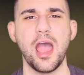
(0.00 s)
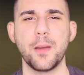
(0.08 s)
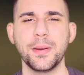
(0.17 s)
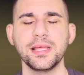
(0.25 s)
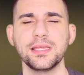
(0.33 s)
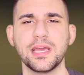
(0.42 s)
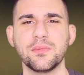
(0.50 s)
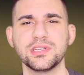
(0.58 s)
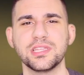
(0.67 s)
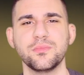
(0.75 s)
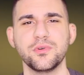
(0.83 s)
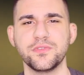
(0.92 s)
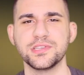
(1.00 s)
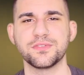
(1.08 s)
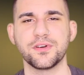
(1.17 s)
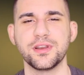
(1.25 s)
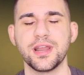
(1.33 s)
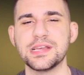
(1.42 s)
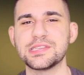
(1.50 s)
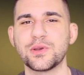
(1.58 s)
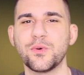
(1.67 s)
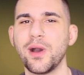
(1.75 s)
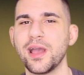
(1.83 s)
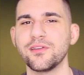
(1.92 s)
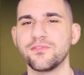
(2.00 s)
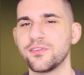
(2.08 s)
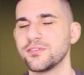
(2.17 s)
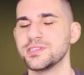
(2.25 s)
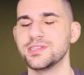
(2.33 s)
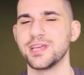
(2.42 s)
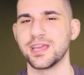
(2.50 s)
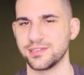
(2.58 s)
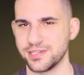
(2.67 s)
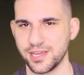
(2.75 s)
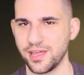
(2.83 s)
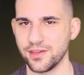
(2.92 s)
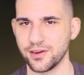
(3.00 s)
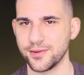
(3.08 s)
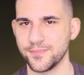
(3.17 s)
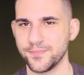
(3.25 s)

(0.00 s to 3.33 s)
Apparently they went to the movies for a nice, quiet first date together.